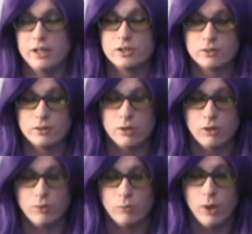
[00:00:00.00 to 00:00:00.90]
It's
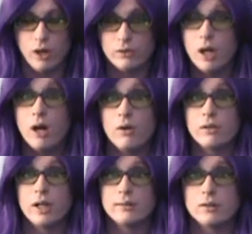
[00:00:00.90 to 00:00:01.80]
well known. I